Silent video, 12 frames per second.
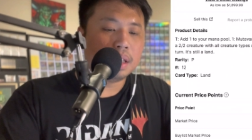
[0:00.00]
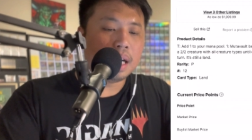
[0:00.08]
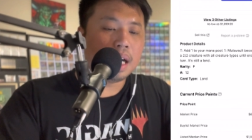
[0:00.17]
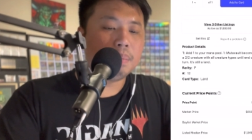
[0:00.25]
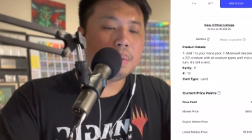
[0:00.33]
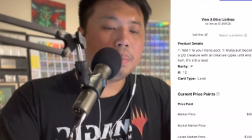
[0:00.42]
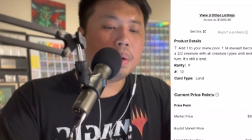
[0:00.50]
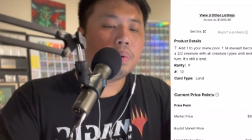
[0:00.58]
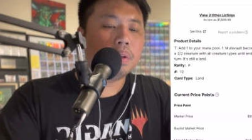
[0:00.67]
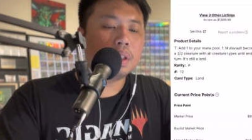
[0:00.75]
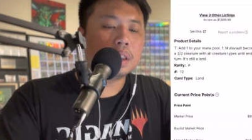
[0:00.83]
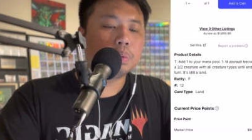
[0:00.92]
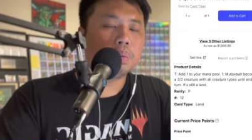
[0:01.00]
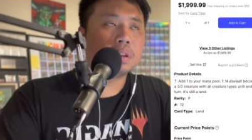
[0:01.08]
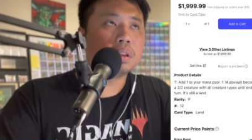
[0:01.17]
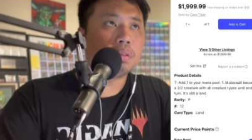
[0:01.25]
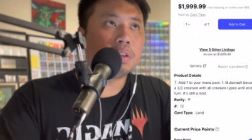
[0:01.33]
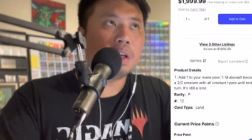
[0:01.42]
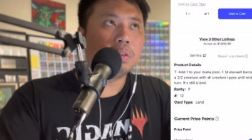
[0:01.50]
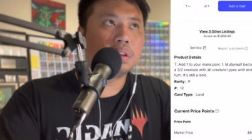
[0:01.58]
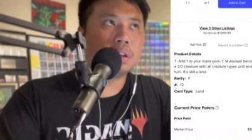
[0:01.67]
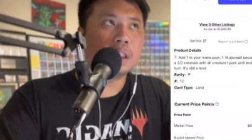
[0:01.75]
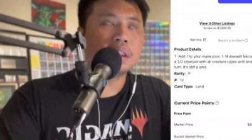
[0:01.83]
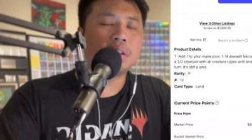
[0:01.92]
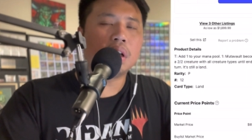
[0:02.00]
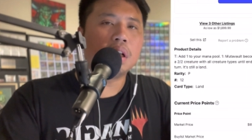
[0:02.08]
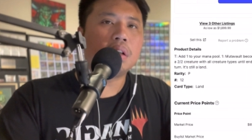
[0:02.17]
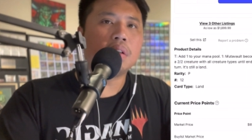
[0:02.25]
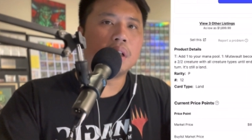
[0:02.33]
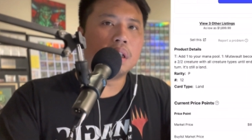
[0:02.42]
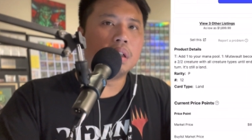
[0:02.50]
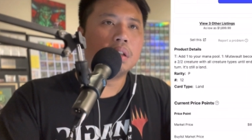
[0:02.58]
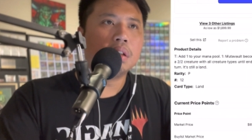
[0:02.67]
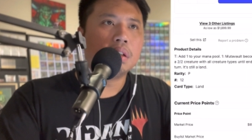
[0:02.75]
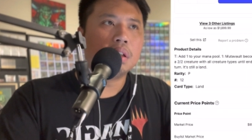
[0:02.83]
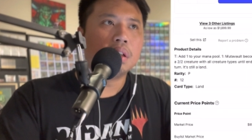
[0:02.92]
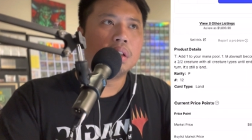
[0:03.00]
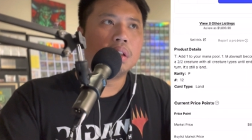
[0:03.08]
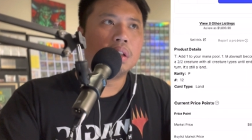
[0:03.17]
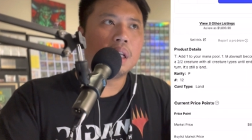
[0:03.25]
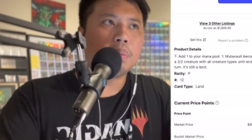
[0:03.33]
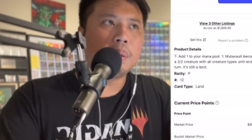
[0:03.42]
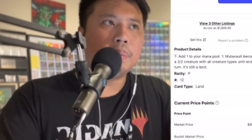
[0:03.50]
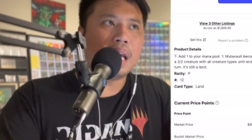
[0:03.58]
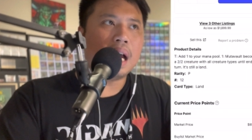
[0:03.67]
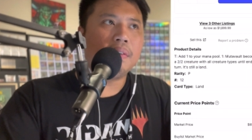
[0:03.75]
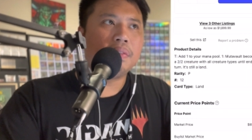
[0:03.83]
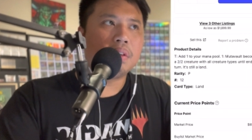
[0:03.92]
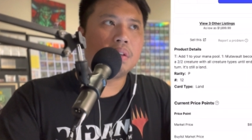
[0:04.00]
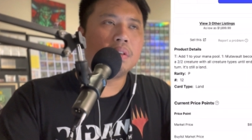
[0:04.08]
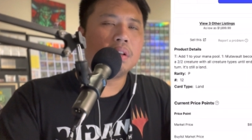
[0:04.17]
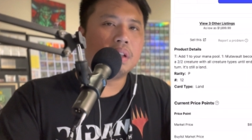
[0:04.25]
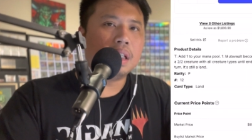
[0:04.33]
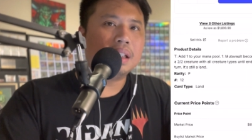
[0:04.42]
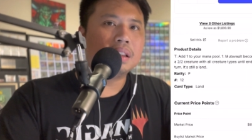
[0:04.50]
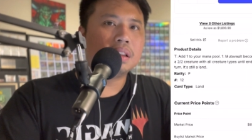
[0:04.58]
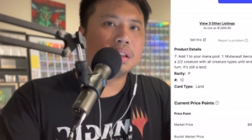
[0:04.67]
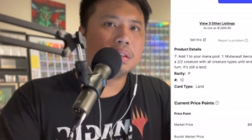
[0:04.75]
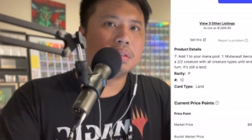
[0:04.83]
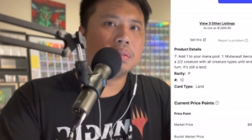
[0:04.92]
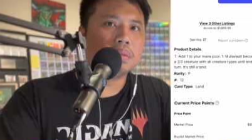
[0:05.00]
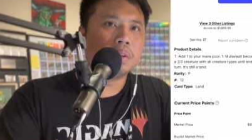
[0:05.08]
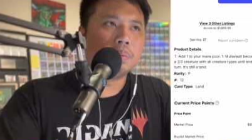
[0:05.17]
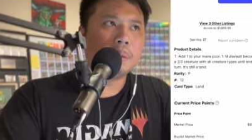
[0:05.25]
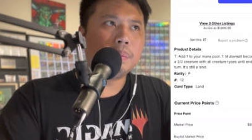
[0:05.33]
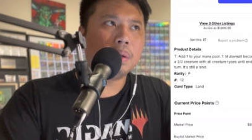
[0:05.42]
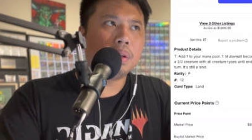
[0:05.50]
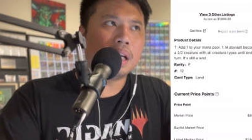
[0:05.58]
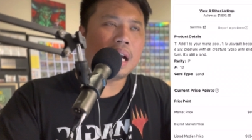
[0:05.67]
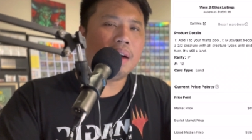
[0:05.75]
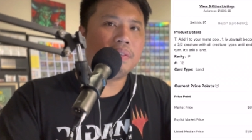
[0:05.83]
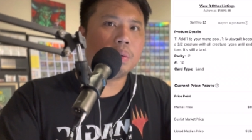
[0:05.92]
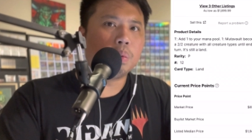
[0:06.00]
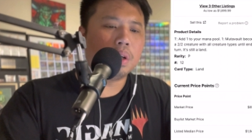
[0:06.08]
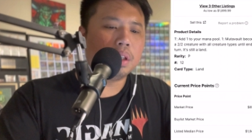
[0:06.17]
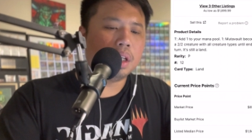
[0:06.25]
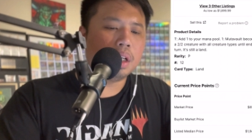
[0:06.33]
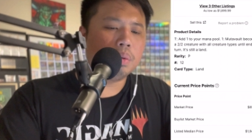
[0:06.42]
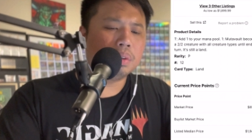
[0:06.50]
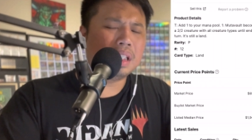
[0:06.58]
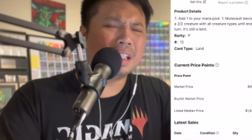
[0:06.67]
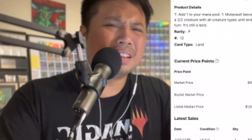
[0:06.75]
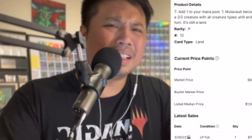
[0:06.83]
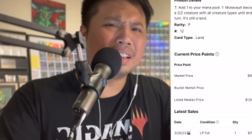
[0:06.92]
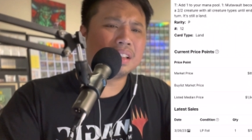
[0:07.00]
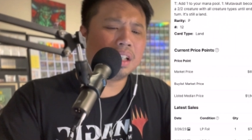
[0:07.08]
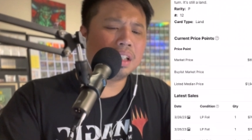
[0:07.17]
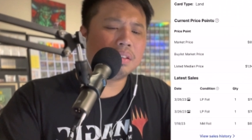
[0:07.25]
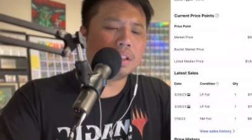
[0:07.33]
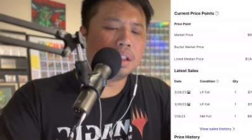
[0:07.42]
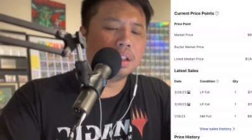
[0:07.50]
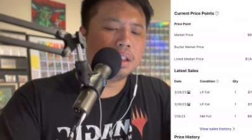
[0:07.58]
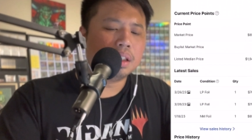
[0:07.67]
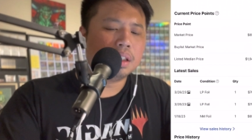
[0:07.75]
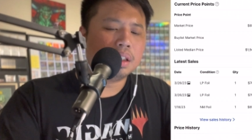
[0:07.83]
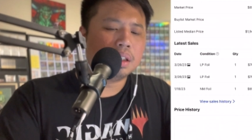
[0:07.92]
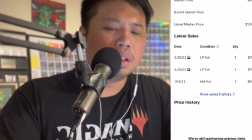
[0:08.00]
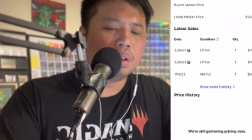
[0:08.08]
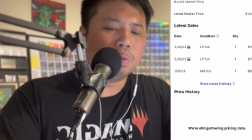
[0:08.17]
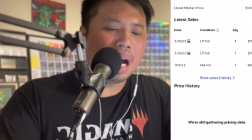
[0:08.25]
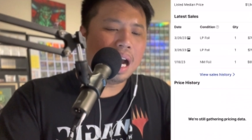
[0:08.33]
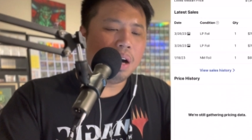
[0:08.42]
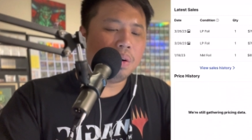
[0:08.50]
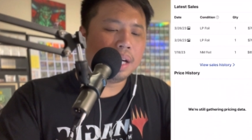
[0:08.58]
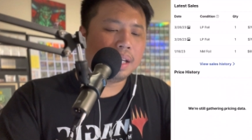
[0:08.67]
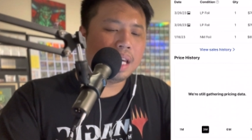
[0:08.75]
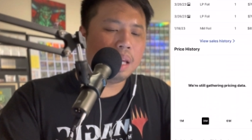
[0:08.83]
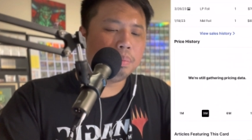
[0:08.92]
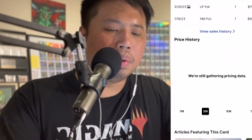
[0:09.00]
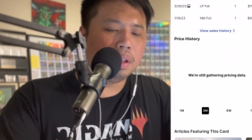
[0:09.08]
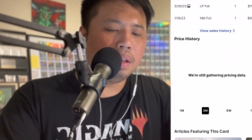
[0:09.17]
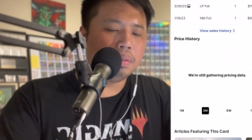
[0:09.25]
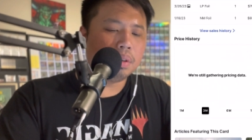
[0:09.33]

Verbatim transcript: I remember when this was around 600, like maybe after release or maybe like after one year, it was like 600. Wow, I can't believe.